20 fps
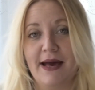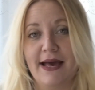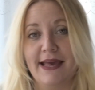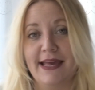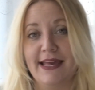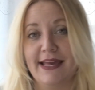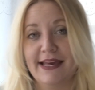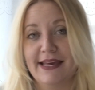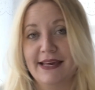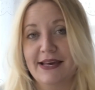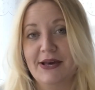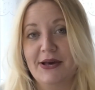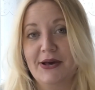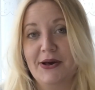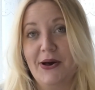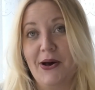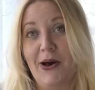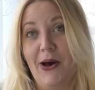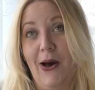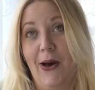my
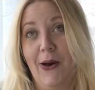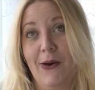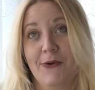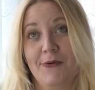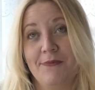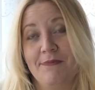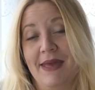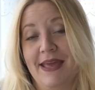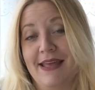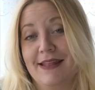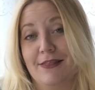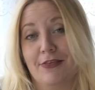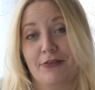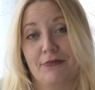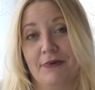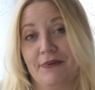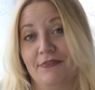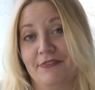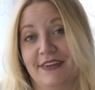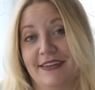homemade
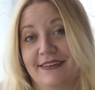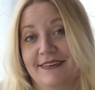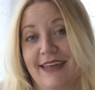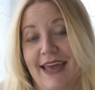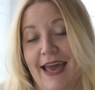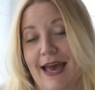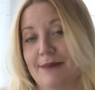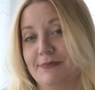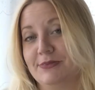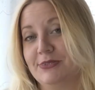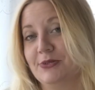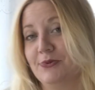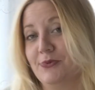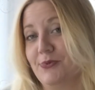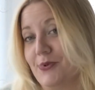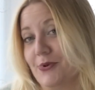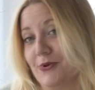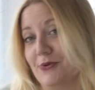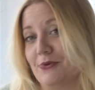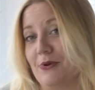thrifted capsule
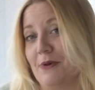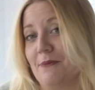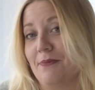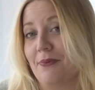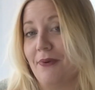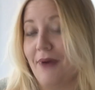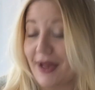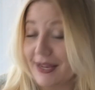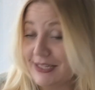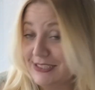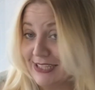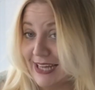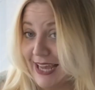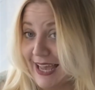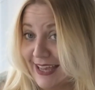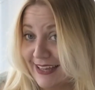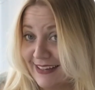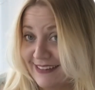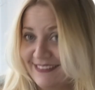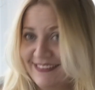wardrobe
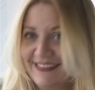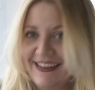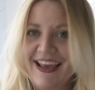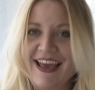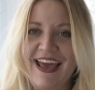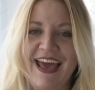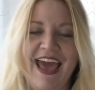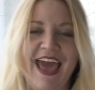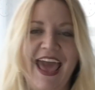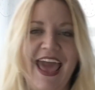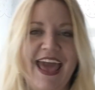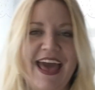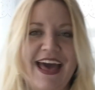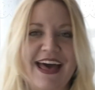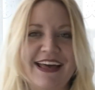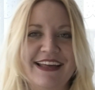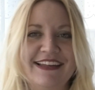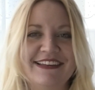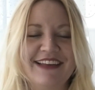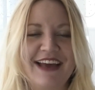project,
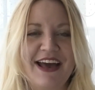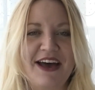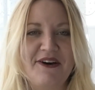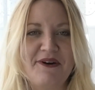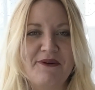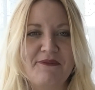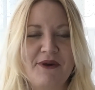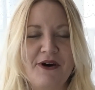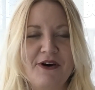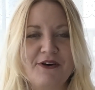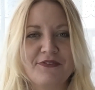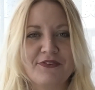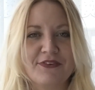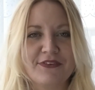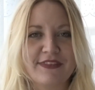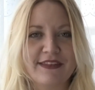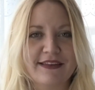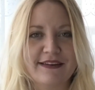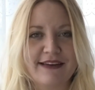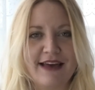and
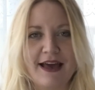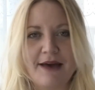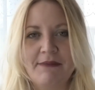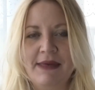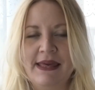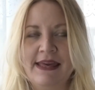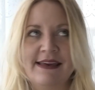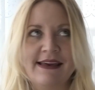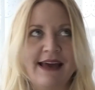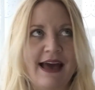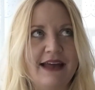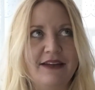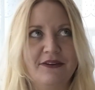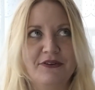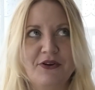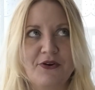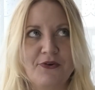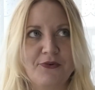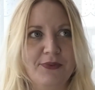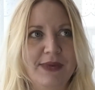over the coming, I
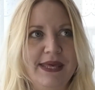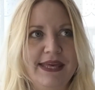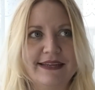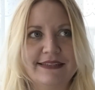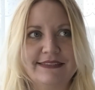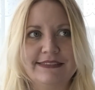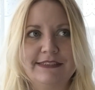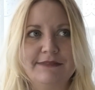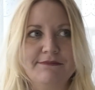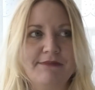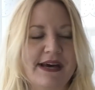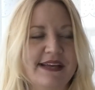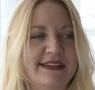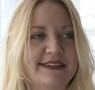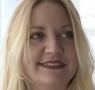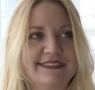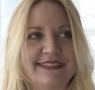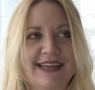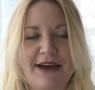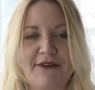don't know, weeks,
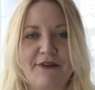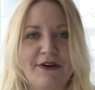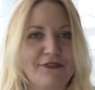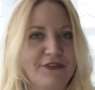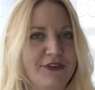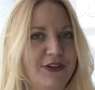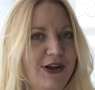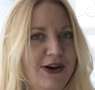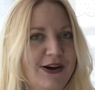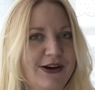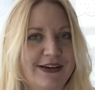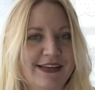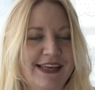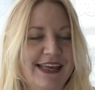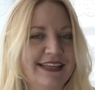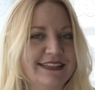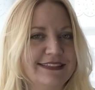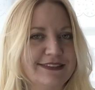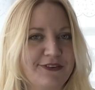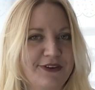months, however
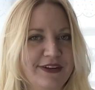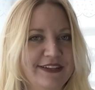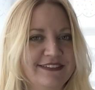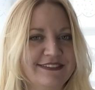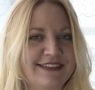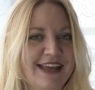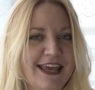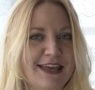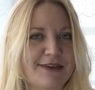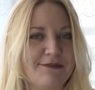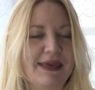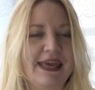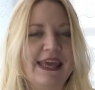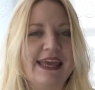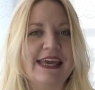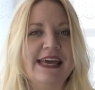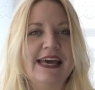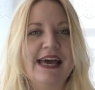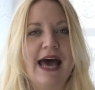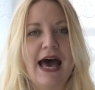long it's going to take
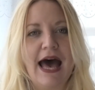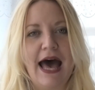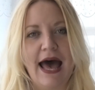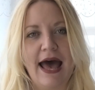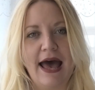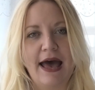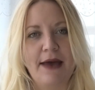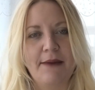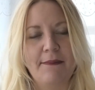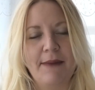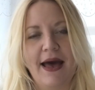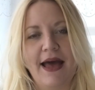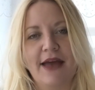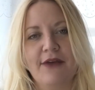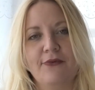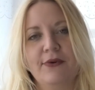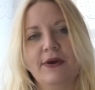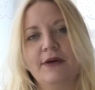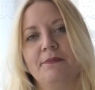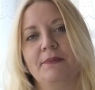me,
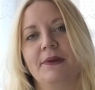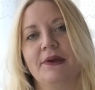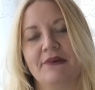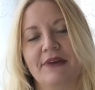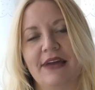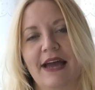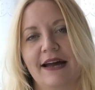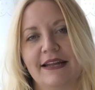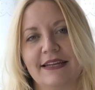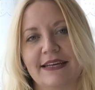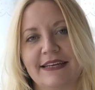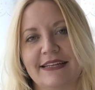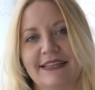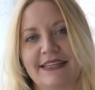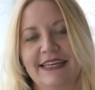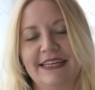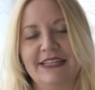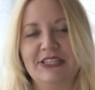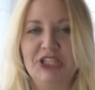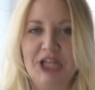I will
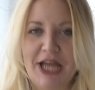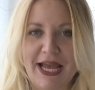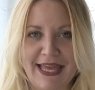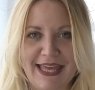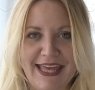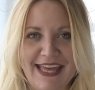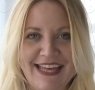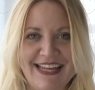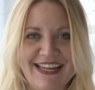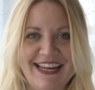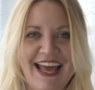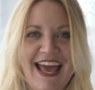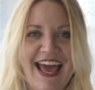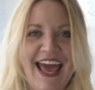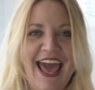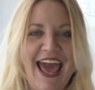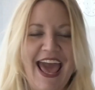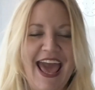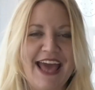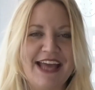periodically check in
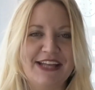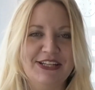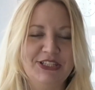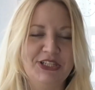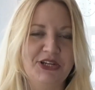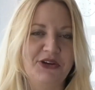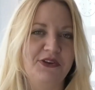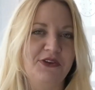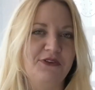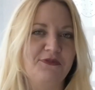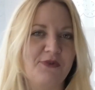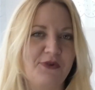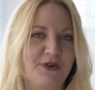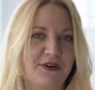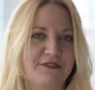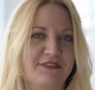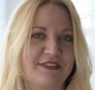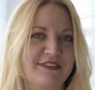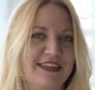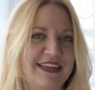and show you
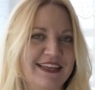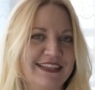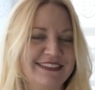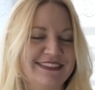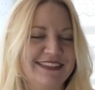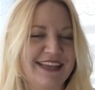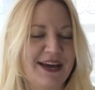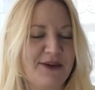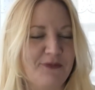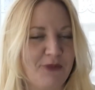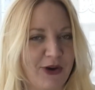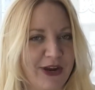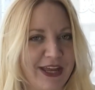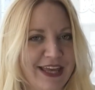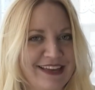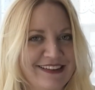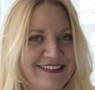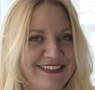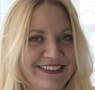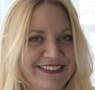more of the things that I'm
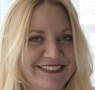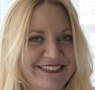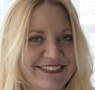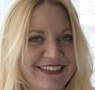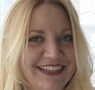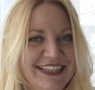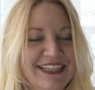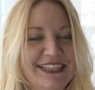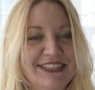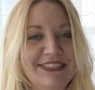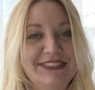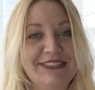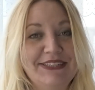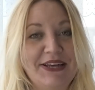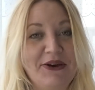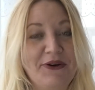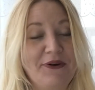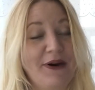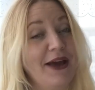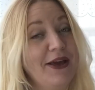working on.
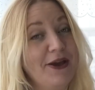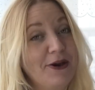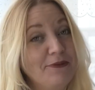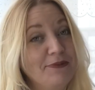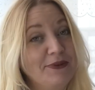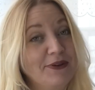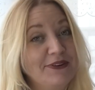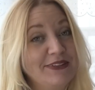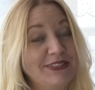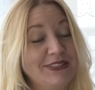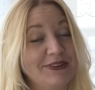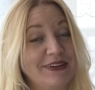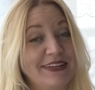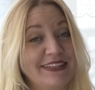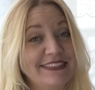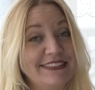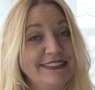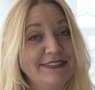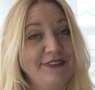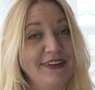So I hope you
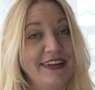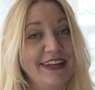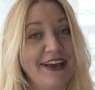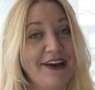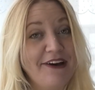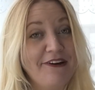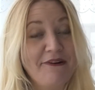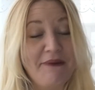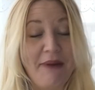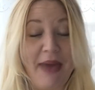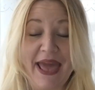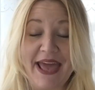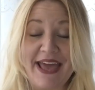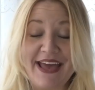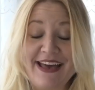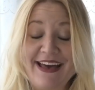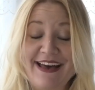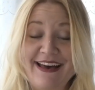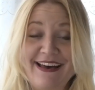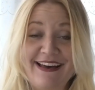enjoy this video,
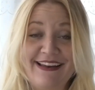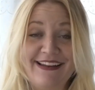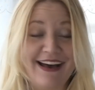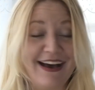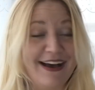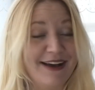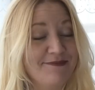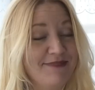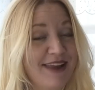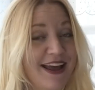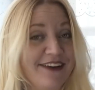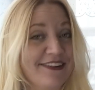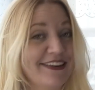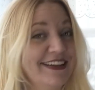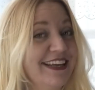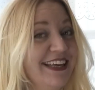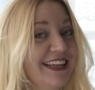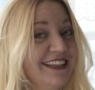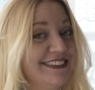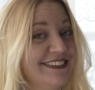and I'm now
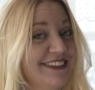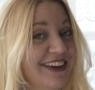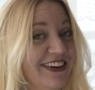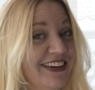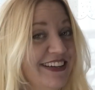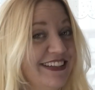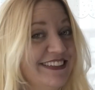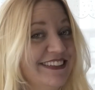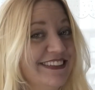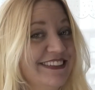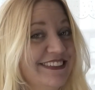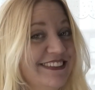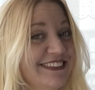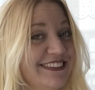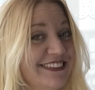going to get started.